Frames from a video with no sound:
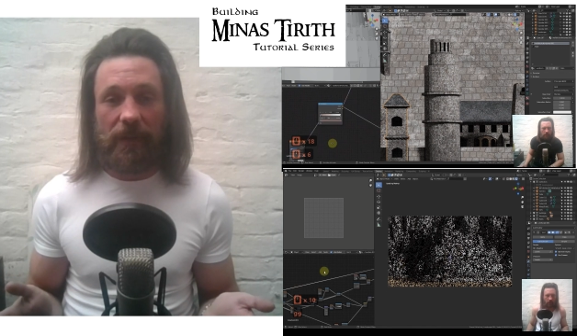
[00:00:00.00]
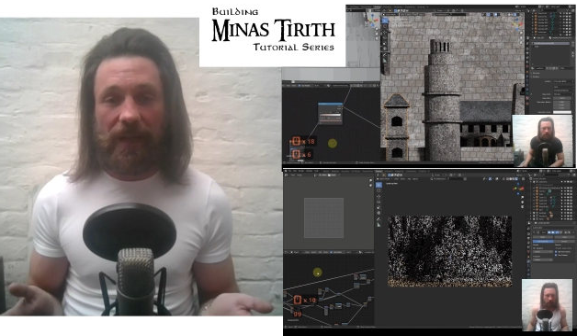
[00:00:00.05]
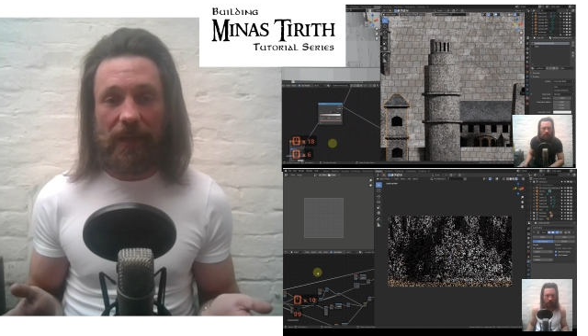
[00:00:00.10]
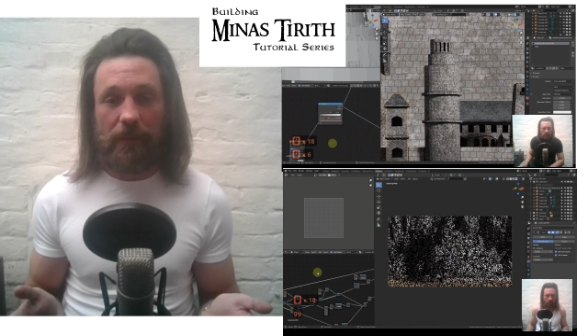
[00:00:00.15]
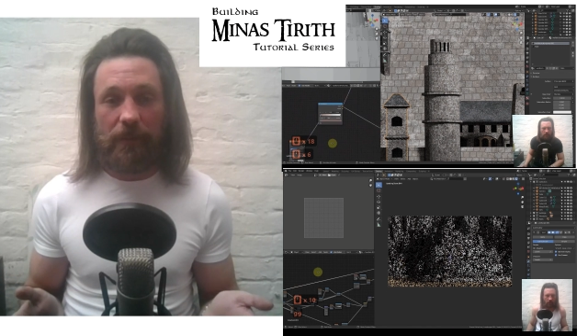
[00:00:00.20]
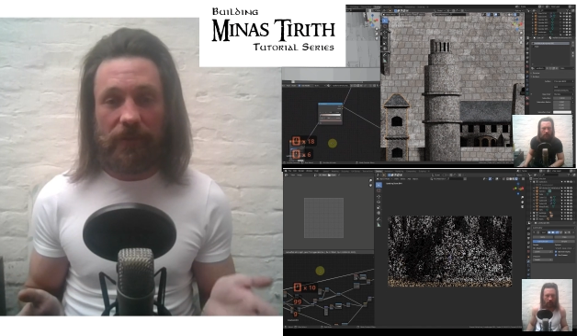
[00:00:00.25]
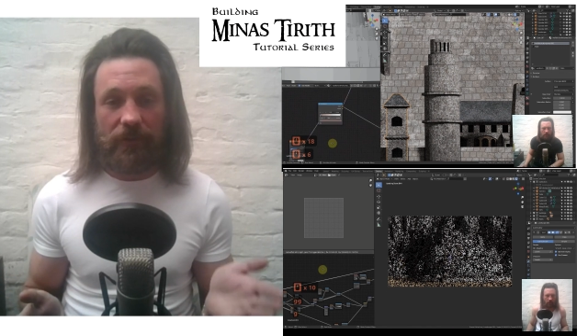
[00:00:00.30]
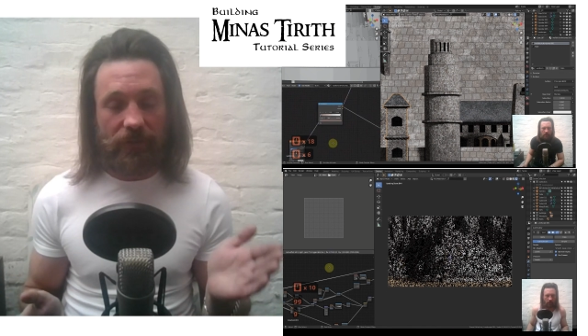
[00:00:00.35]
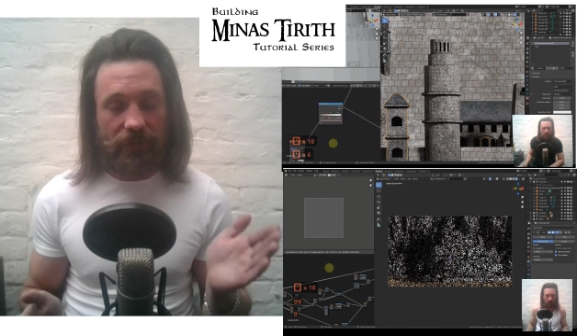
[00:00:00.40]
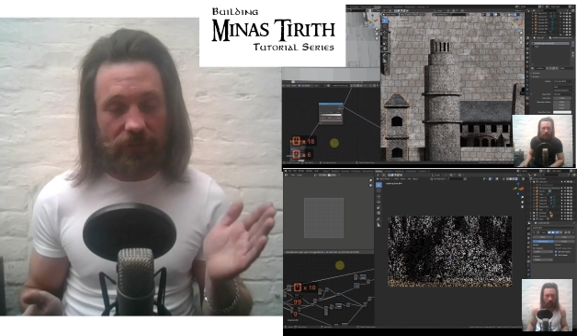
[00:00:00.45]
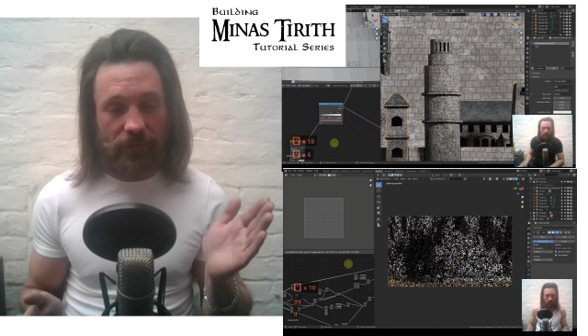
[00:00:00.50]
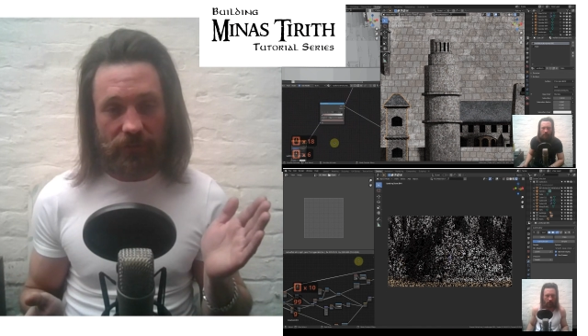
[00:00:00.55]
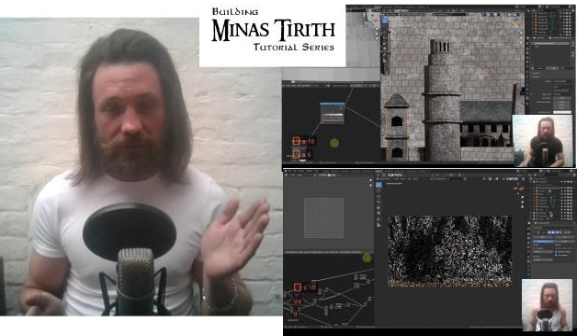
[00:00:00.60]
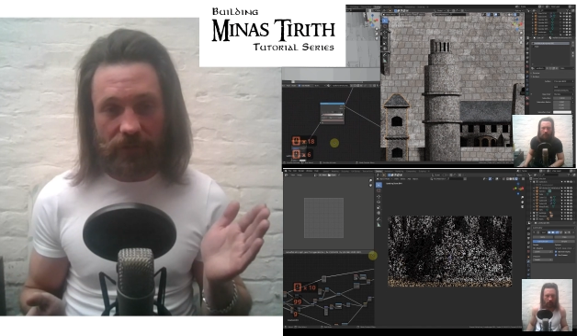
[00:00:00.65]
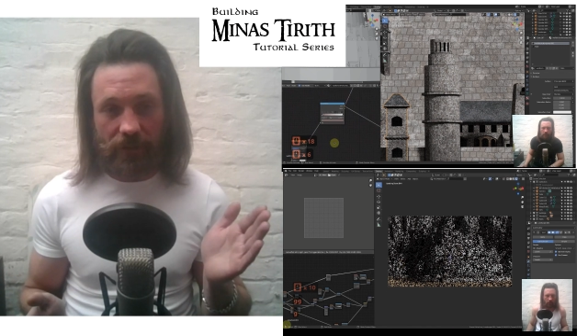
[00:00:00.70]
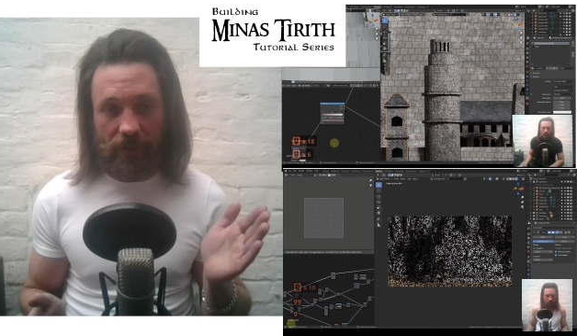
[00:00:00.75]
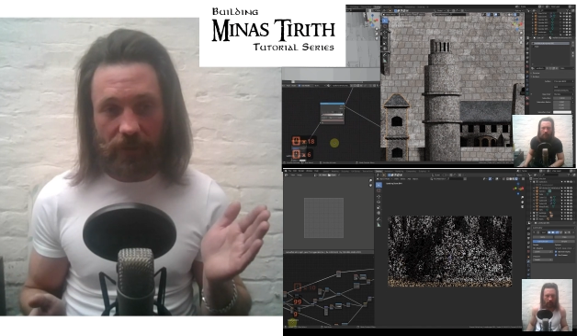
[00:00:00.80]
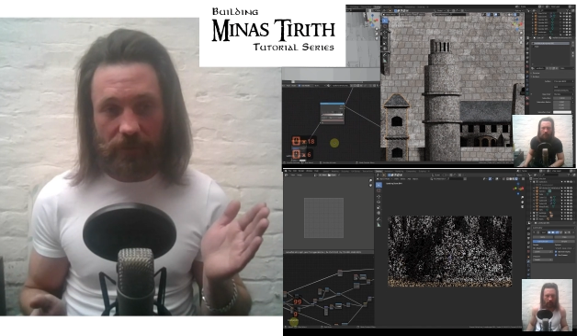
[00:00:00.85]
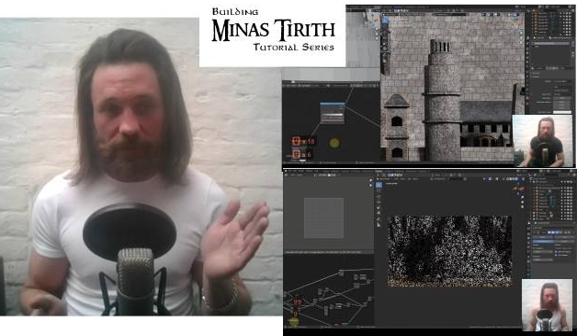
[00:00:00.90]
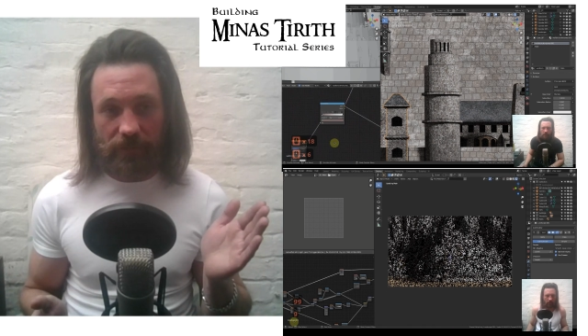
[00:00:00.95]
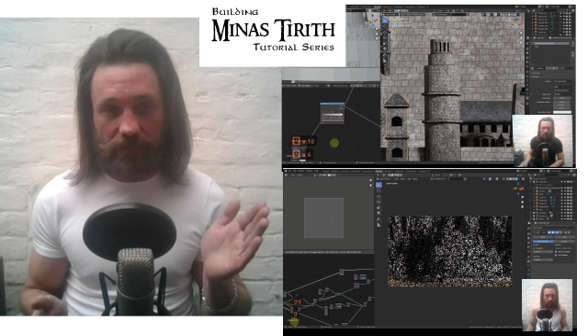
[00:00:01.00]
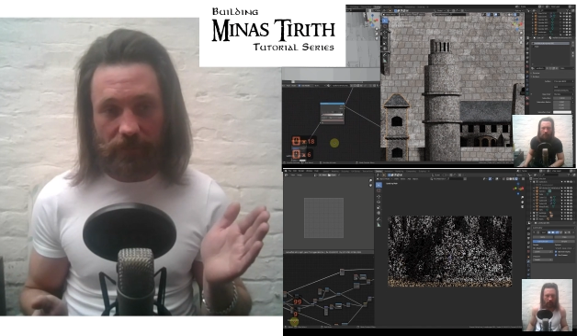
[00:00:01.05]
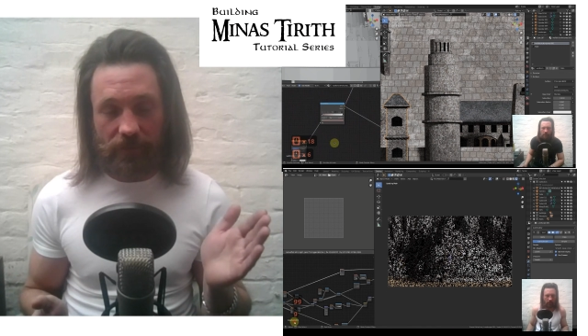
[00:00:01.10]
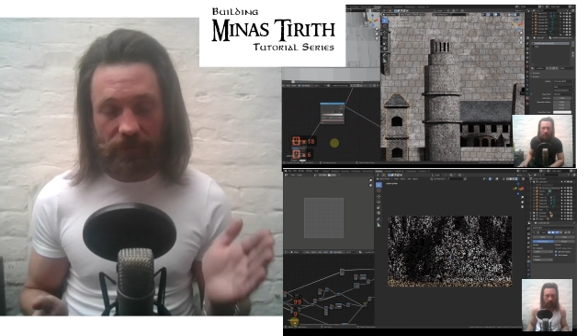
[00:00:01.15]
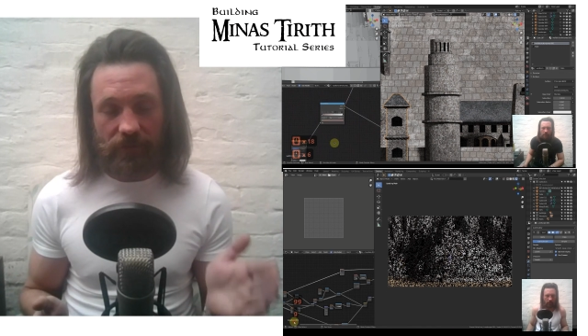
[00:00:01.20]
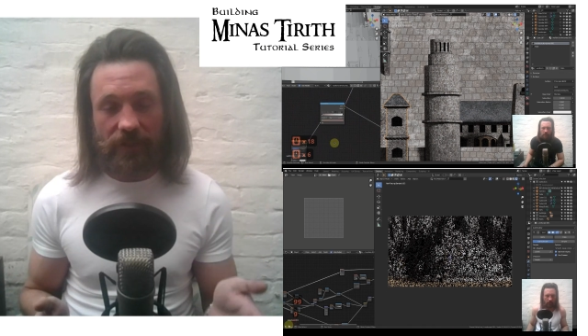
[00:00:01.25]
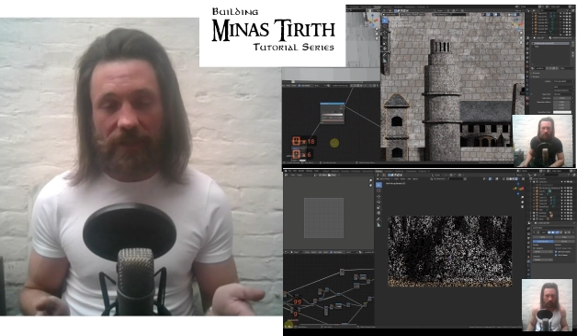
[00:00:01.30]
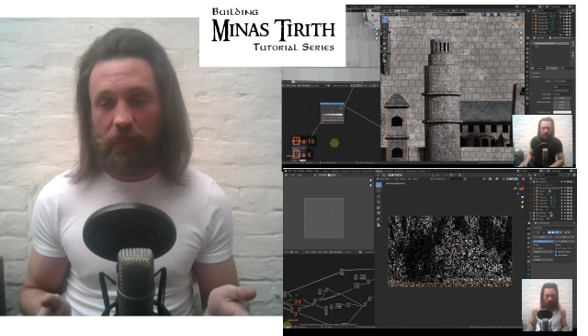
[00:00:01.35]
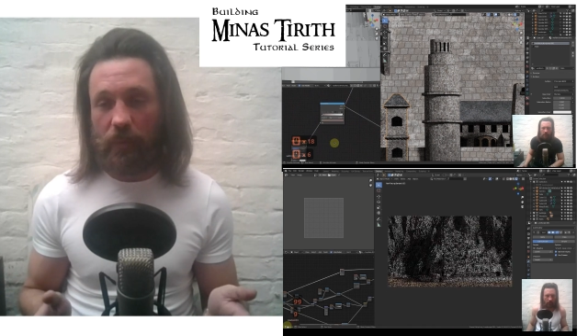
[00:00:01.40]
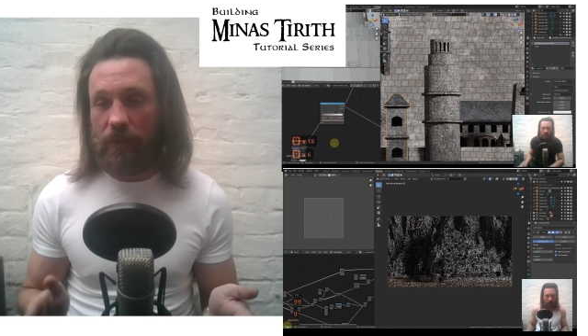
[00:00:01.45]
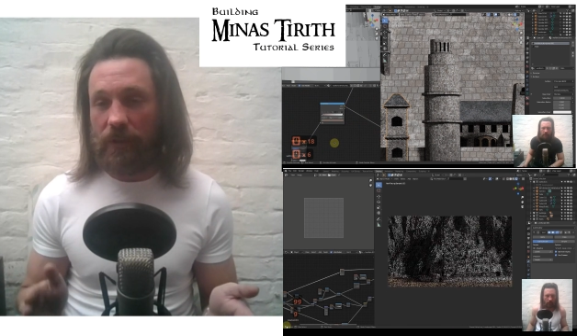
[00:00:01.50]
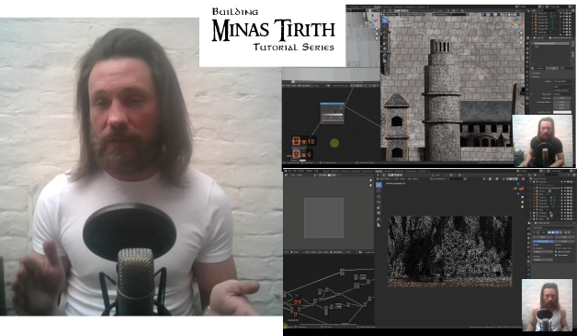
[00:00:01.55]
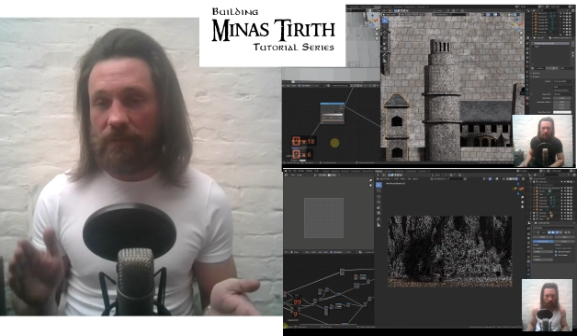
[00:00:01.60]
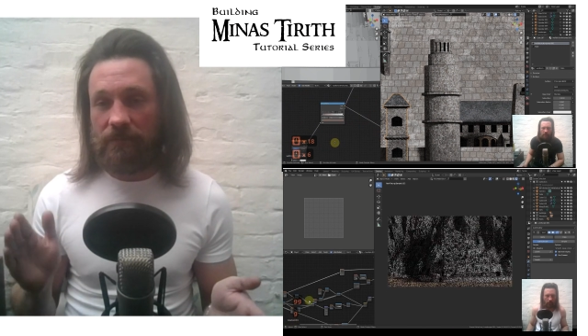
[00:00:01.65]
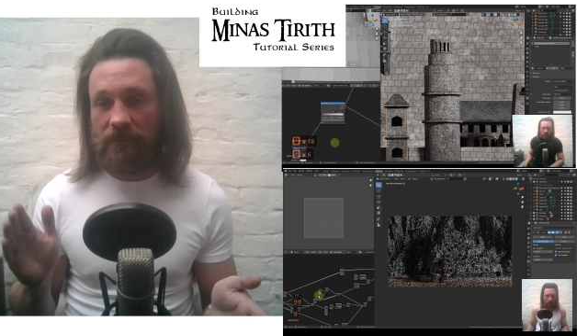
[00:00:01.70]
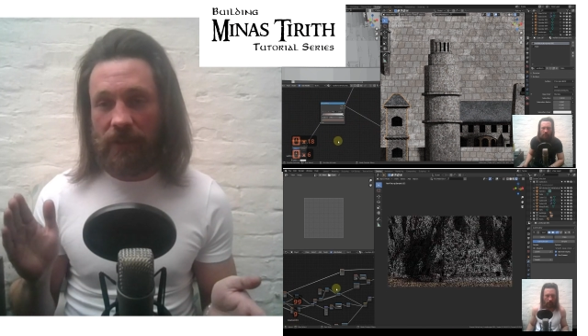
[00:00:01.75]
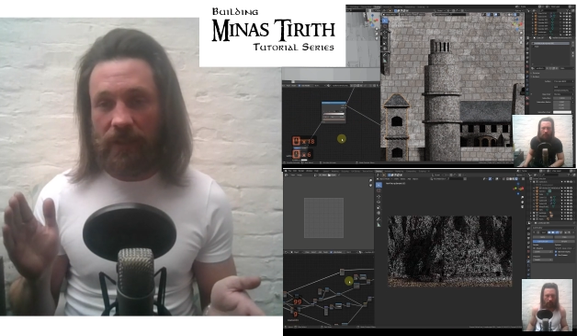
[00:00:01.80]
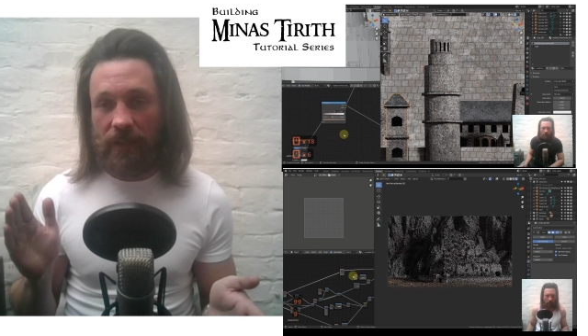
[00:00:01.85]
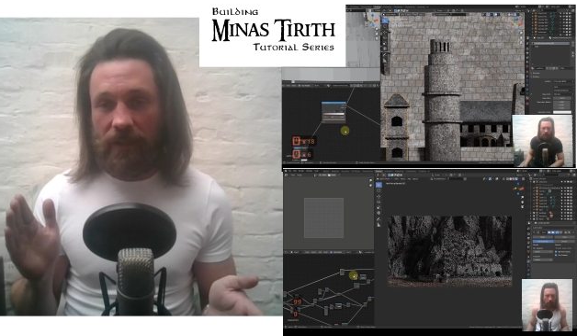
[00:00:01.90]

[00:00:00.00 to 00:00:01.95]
hours and just go from step one